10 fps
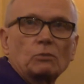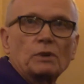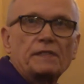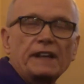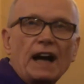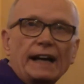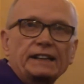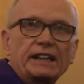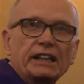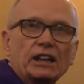with the
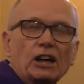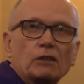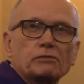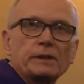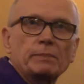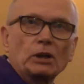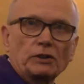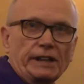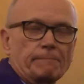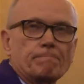idea of
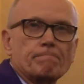rebuilding.